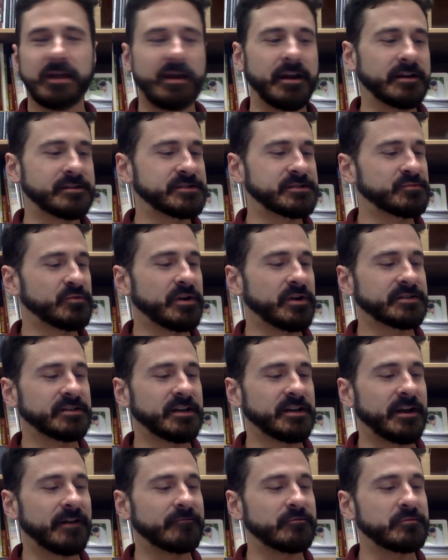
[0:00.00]
And I just want to
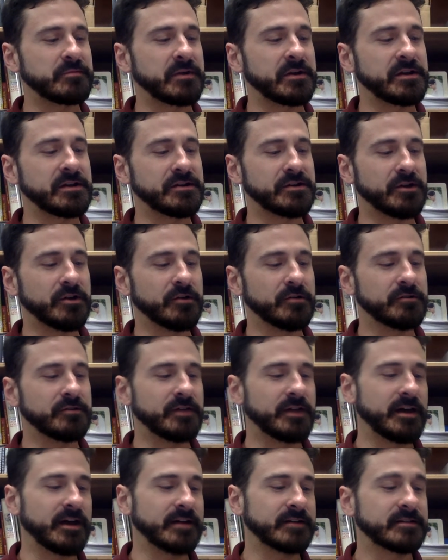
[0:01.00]
let everybody know
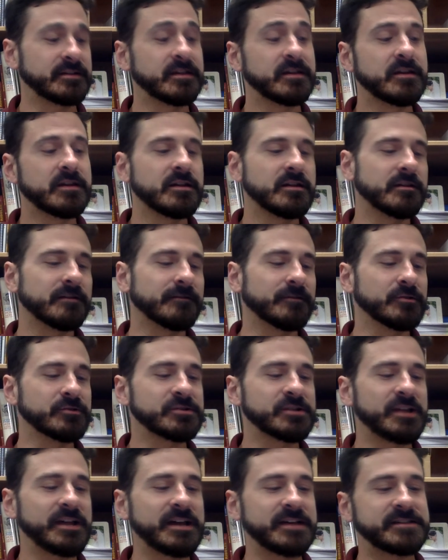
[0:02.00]
that the
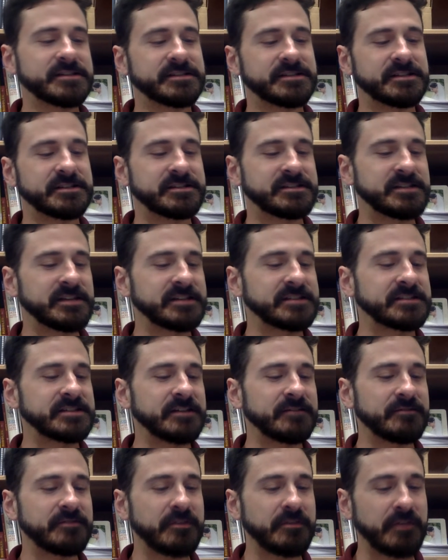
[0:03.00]
first classes in 6th,
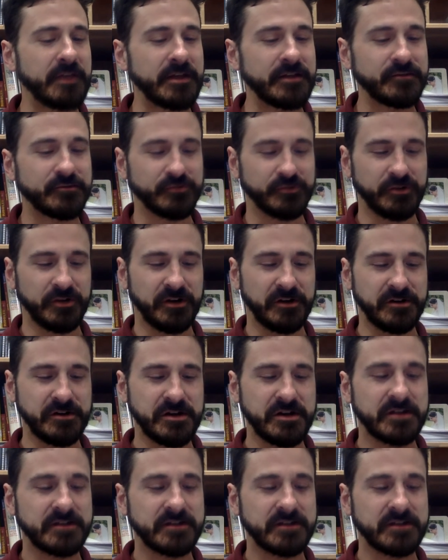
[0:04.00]
7th, and 8th grade